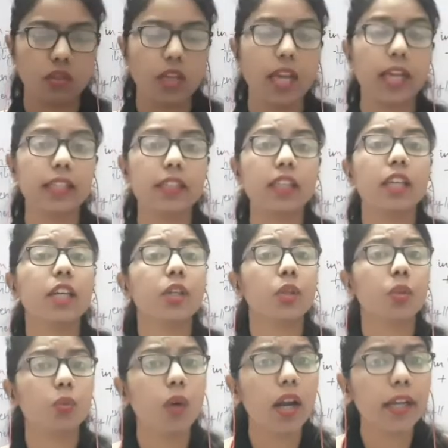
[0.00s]
and
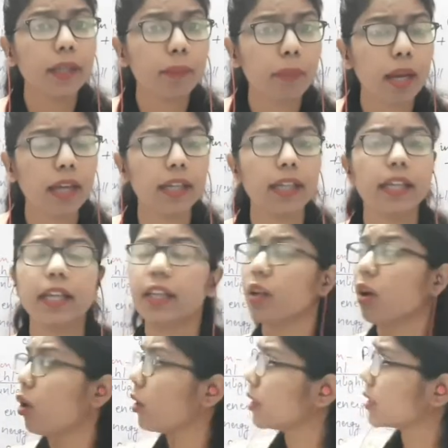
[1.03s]
you are dependent,
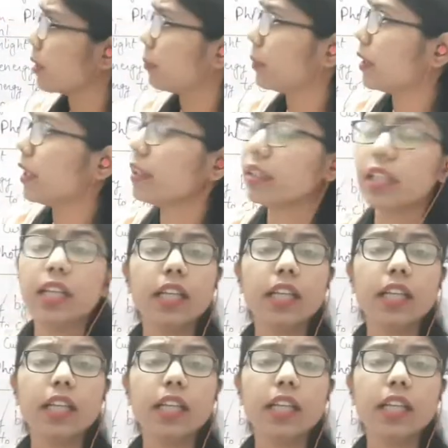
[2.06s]
or something